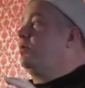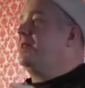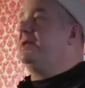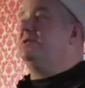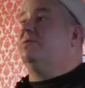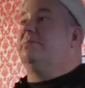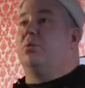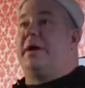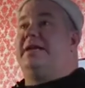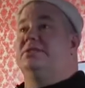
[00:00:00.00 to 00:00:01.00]
are willing to
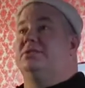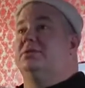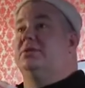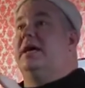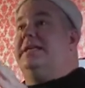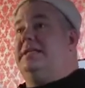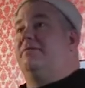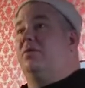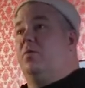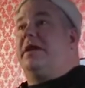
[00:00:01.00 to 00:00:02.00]
embrace a
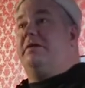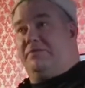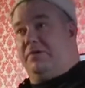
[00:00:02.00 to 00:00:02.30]
different way of